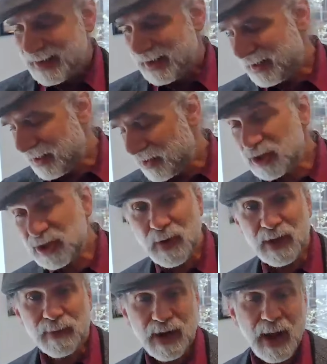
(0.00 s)
Uh, this is
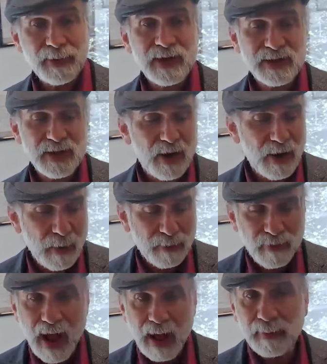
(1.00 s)
where the monopolies are our
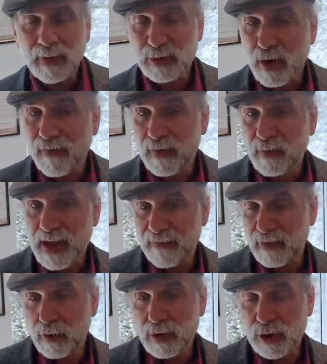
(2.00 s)
problem because often we
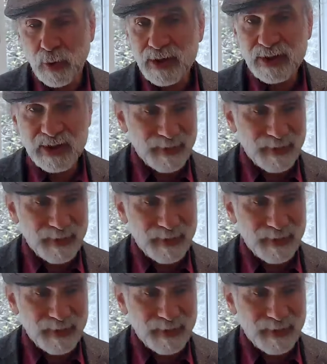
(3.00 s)
have no choice.